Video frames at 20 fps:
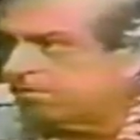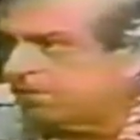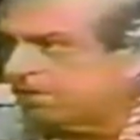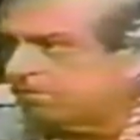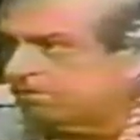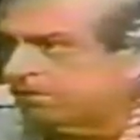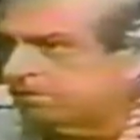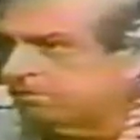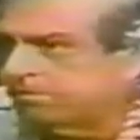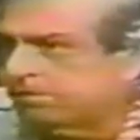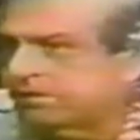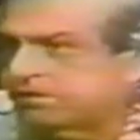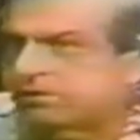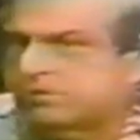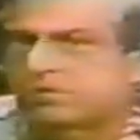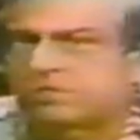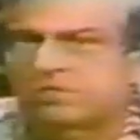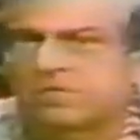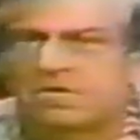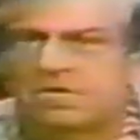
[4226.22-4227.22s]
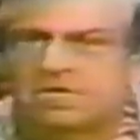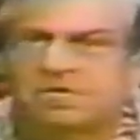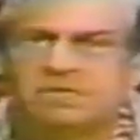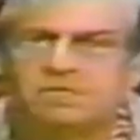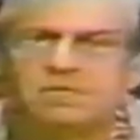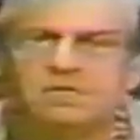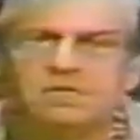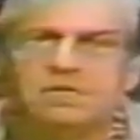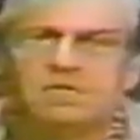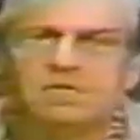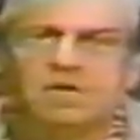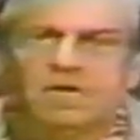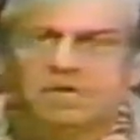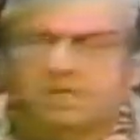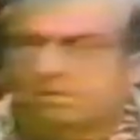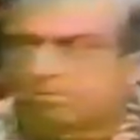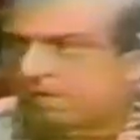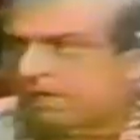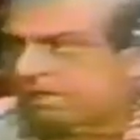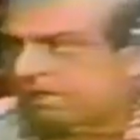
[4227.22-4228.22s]
movements, and I got in
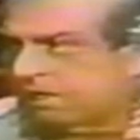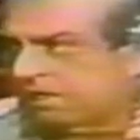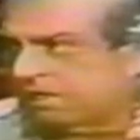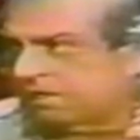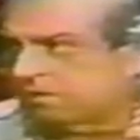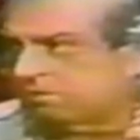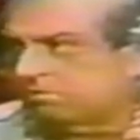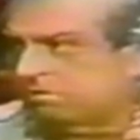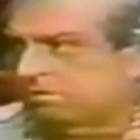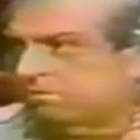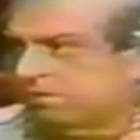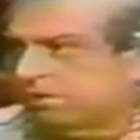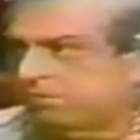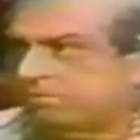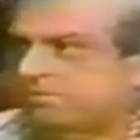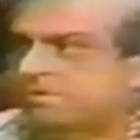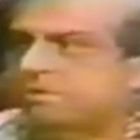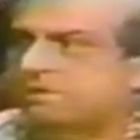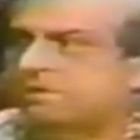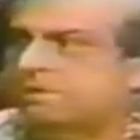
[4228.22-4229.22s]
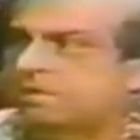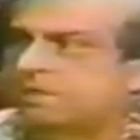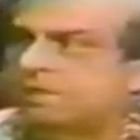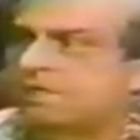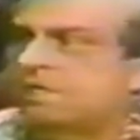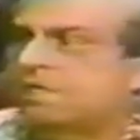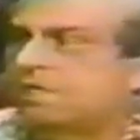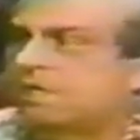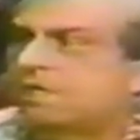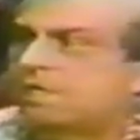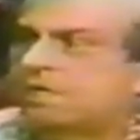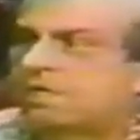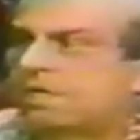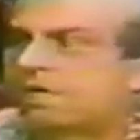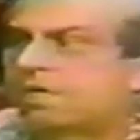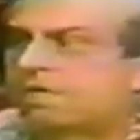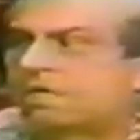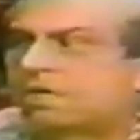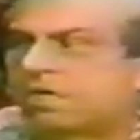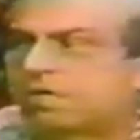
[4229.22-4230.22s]
my car and drove off to uh,
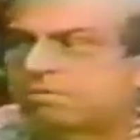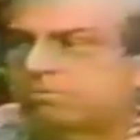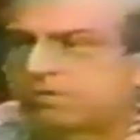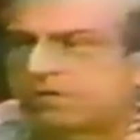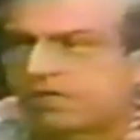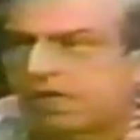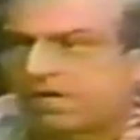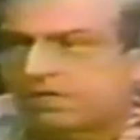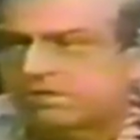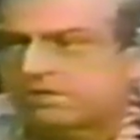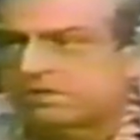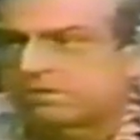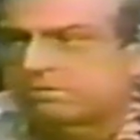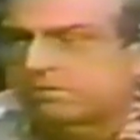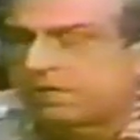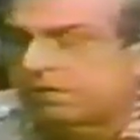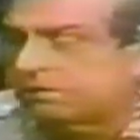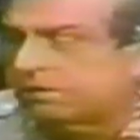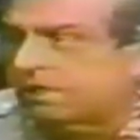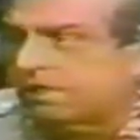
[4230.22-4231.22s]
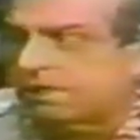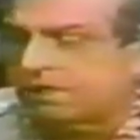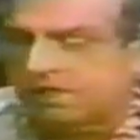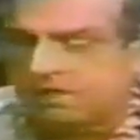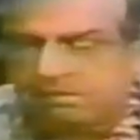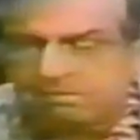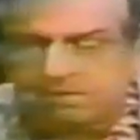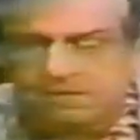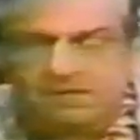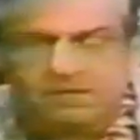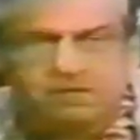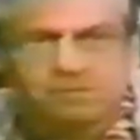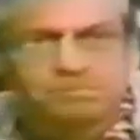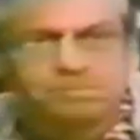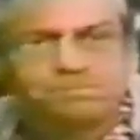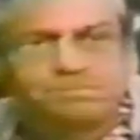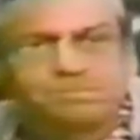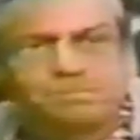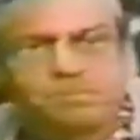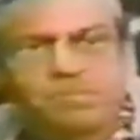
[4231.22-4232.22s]
Lake Mecosta without telling anybody.
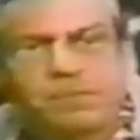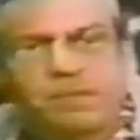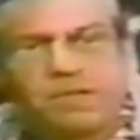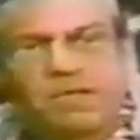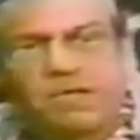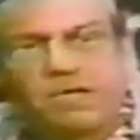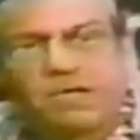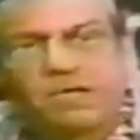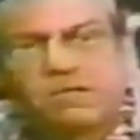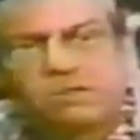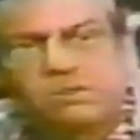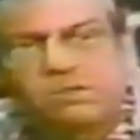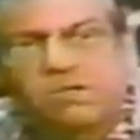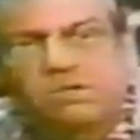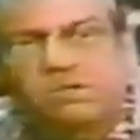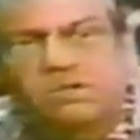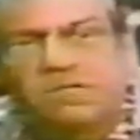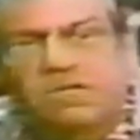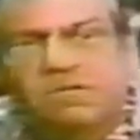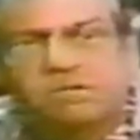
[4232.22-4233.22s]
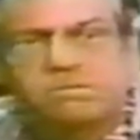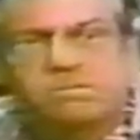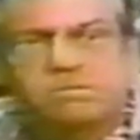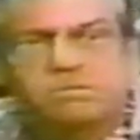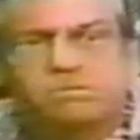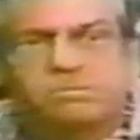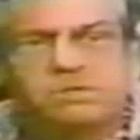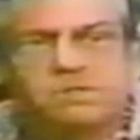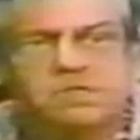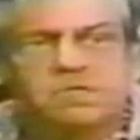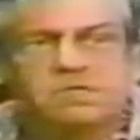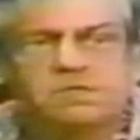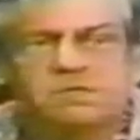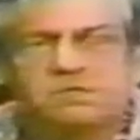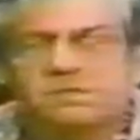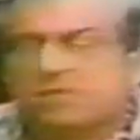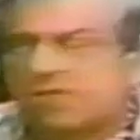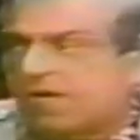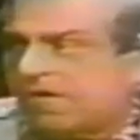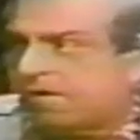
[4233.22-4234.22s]
So at that particular
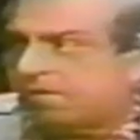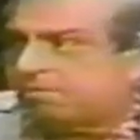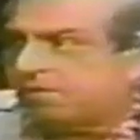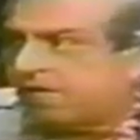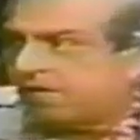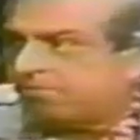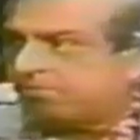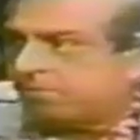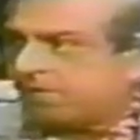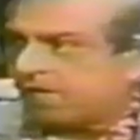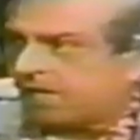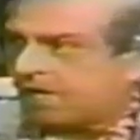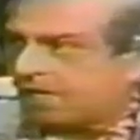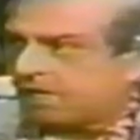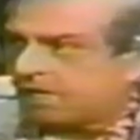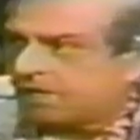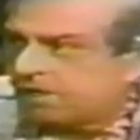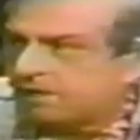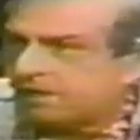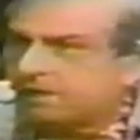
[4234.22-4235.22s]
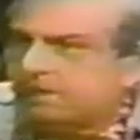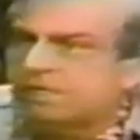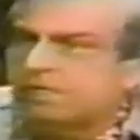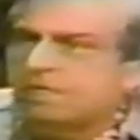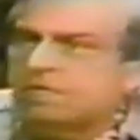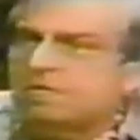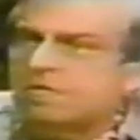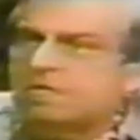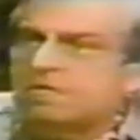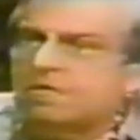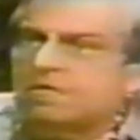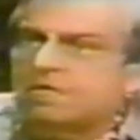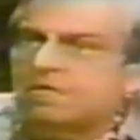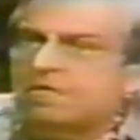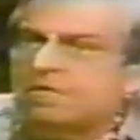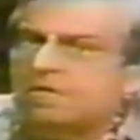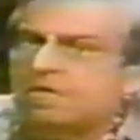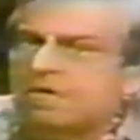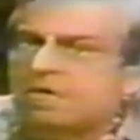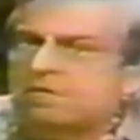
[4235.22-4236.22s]
time, the FBI
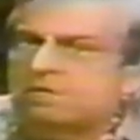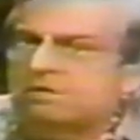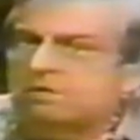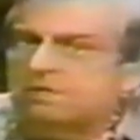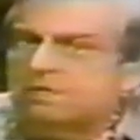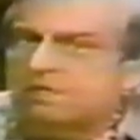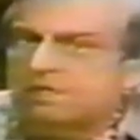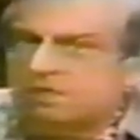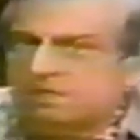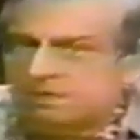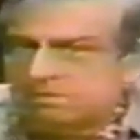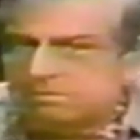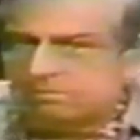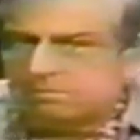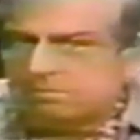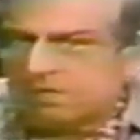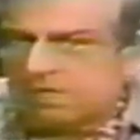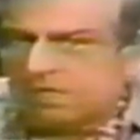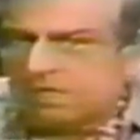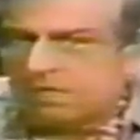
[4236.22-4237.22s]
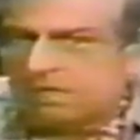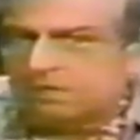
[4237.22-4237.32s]
had already uh,